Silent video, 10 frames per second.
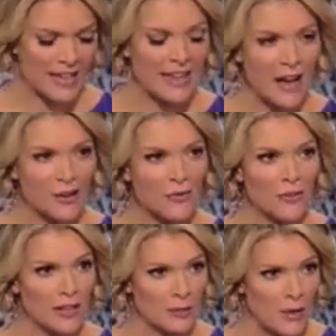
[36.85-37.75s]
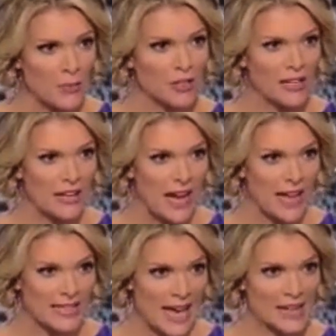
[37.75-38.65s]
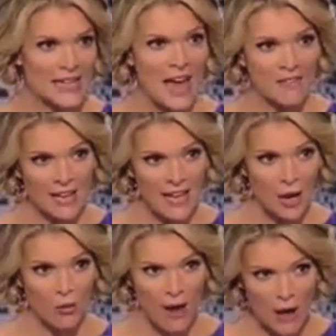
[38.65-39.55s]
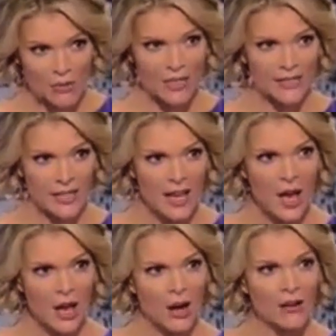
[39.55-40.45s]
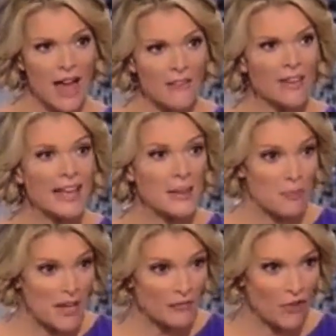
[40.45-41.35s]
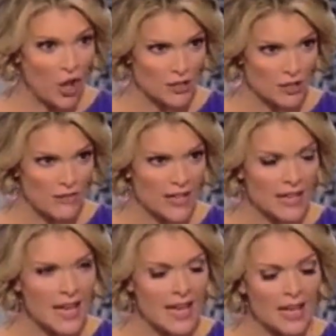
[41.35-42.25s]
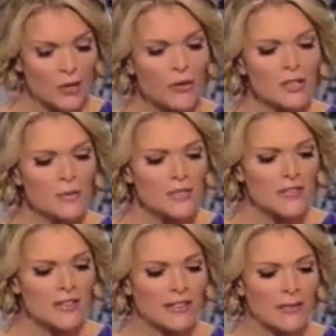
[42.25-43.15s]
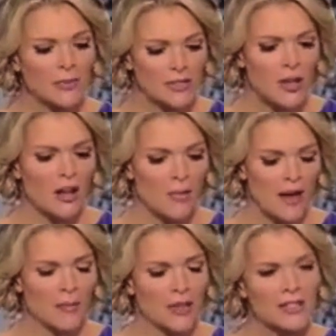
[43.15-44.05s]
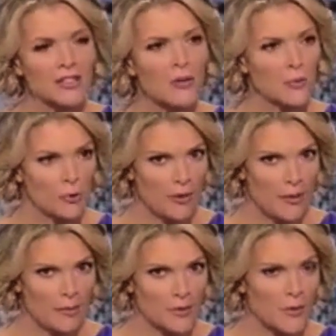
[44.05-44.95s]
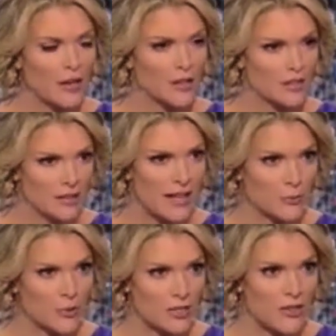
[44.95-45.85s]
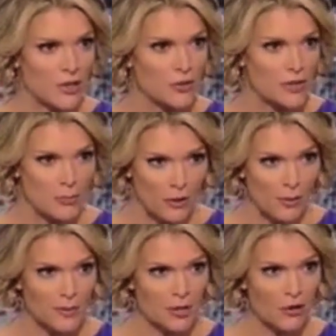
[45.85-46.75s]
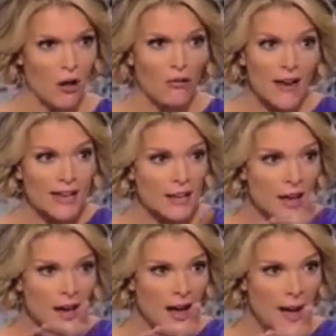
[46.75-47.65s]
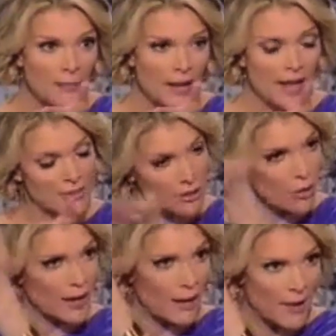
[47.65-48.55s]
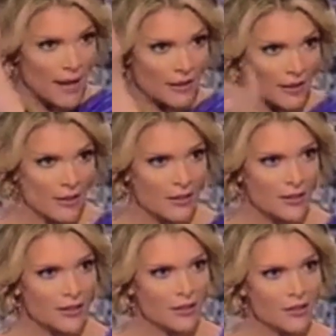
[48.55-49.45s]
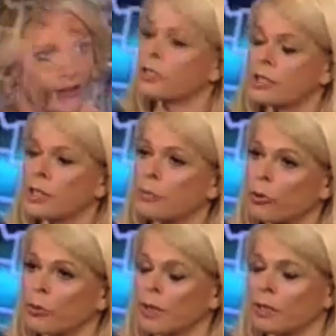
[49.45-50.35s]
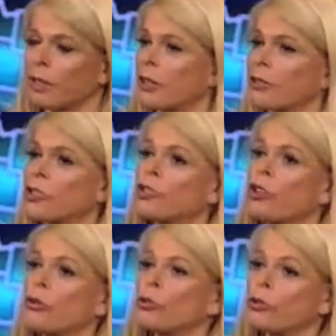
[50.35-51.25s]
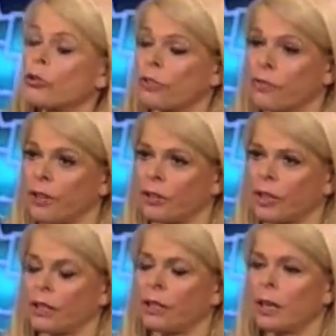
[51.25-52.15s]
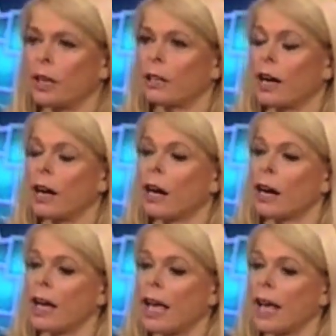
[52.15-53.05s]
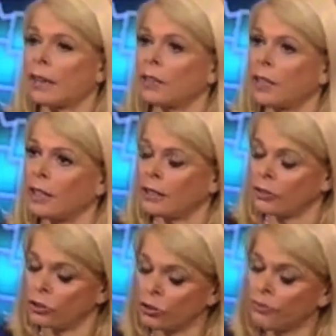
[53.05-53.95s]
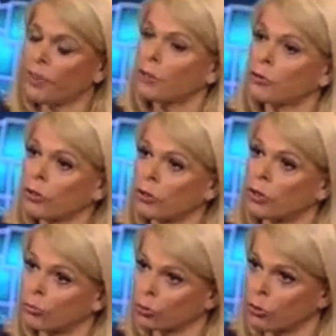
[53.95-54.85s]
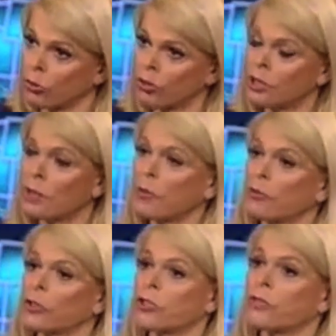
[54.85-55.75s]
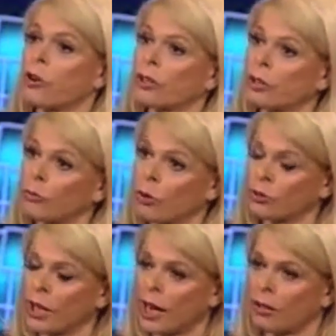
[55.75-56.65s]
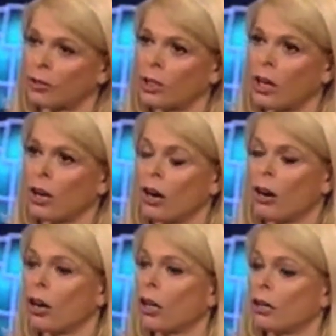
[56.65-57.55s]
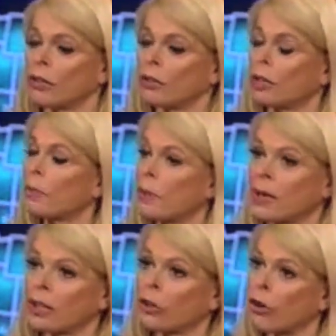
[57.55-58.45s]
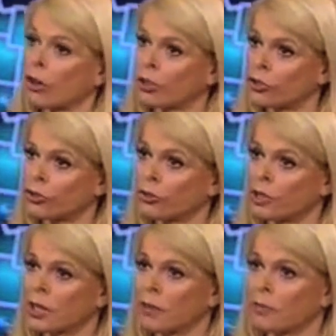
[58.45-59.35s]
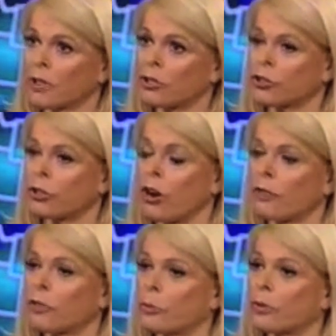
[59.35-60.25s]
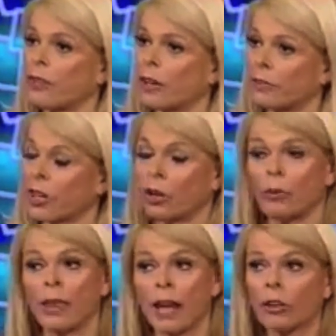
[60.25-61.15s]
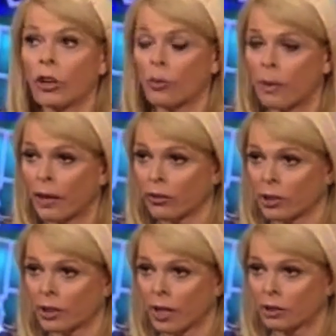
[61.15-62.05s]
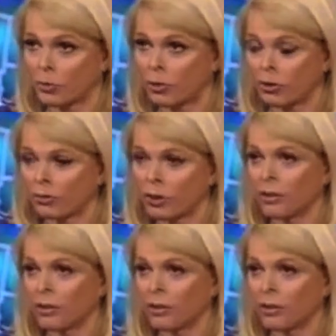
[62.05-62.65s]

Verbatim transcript: And now you feel like people need a guide to how to navigate around it or navigate the pitfalls of it, including specifically, let's talk about it, but let's start with premiums because that's what's in the news, that premiums are already up and they're going up higher. That's right. And there's a simple reason. There is no tooth fairy. Uh, and the new federal rules, some of which have already rolled out, are compelling all insurance companies to offer preventive care without a copay or deductible.